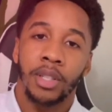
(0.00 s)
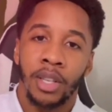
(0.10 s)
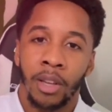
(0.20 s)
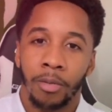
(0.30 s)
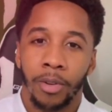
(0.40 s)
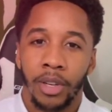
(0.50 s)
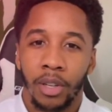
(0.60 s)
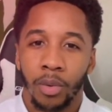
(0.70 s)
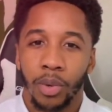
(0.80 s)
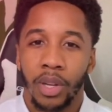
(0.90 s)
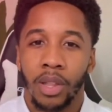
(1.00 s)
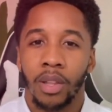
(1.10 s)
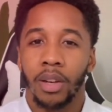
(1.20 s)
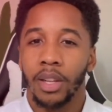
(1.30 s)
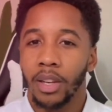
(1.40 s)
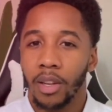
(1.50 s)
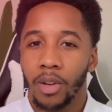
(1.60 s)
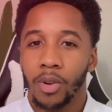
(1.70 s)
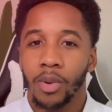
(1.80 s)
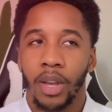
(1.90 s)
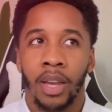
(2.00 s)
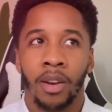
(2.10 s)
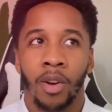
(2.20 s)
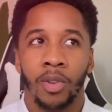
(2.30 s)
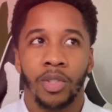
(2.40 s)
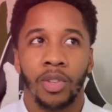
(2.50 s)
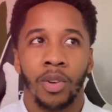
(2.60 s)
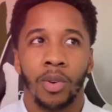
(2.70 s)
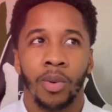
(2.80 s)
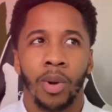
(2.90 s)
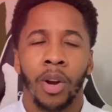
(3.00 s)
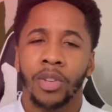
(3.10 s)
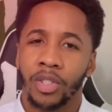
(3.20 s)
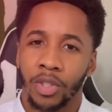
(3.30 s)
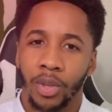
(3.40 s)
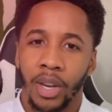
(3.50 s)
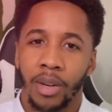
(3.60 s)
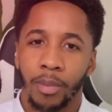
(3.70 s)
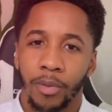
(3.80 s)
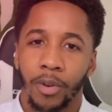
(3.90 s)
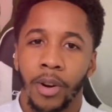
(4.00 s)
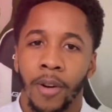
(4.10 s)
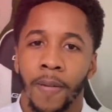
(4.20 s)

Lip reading: to get funded with Lilo and also Earn to Trade before.